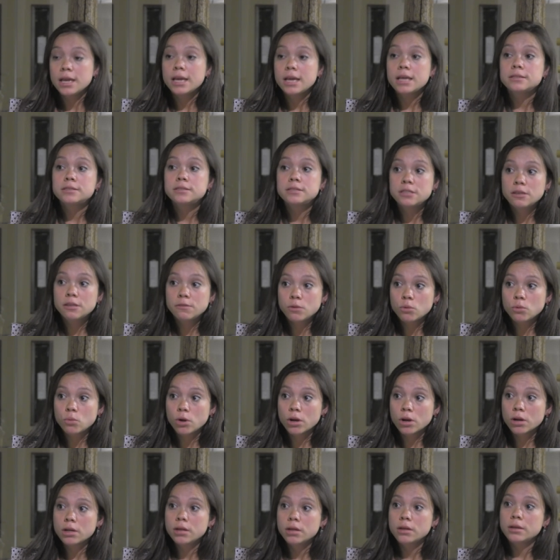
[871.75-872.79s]
in silver
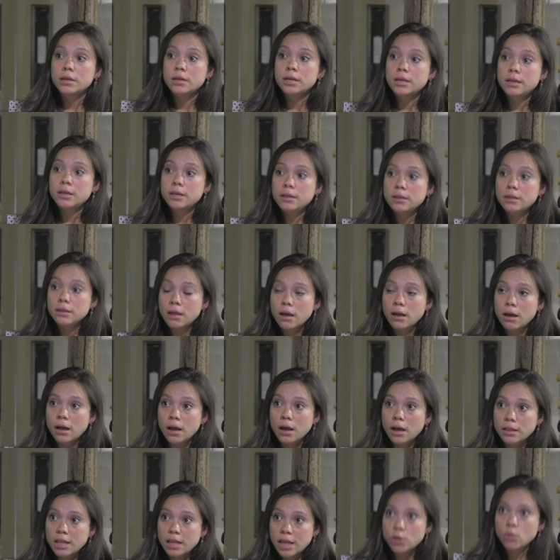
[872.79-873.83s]
work, in
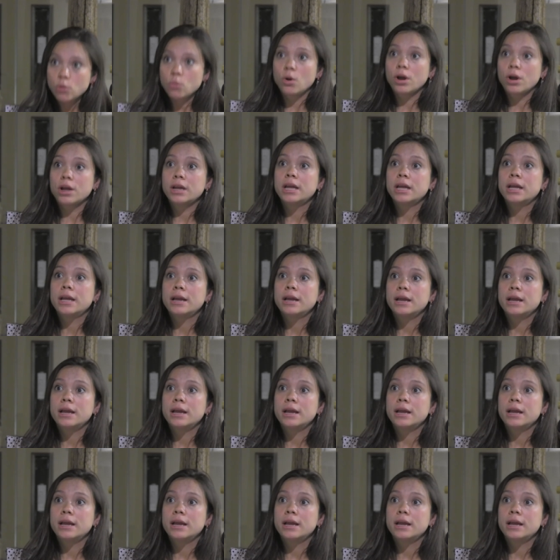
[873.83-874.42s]
uh, leather work,